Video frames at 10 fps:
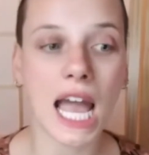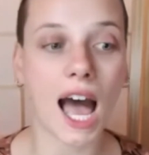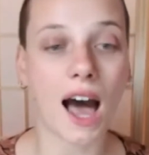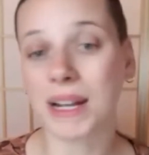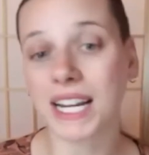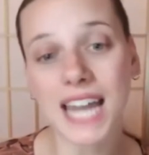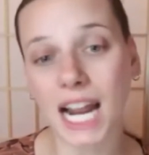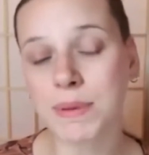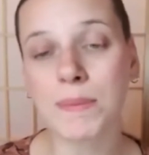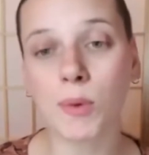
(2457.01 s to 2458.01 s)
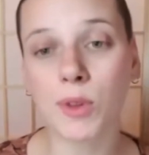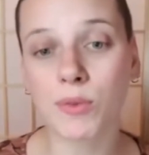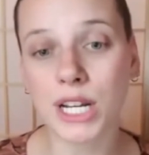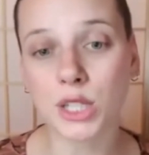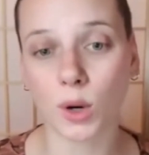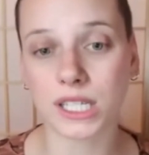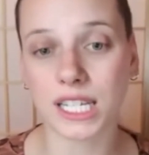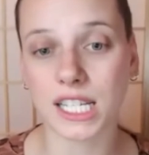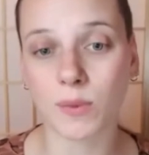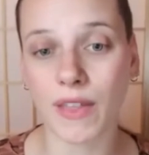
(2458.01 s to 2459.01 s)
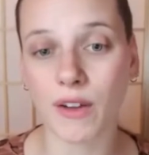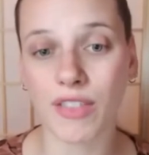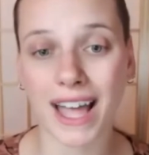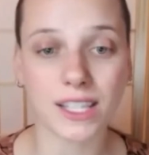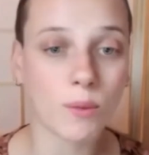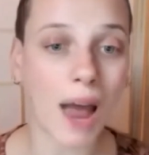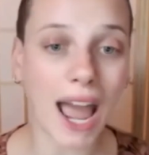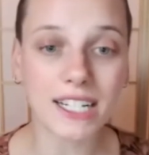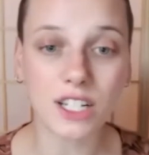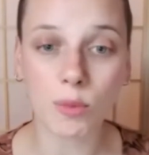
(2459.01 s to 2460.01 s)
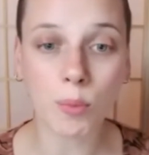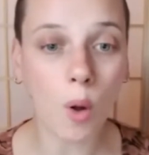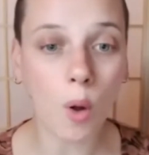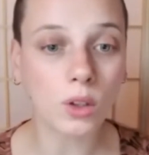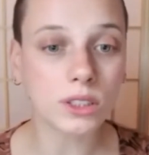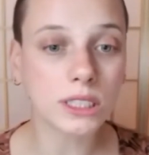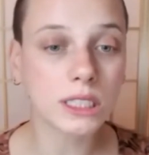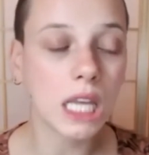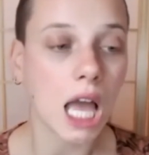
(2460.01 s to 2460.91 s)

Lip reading: and connect people with resources, whether that's a ride to the polls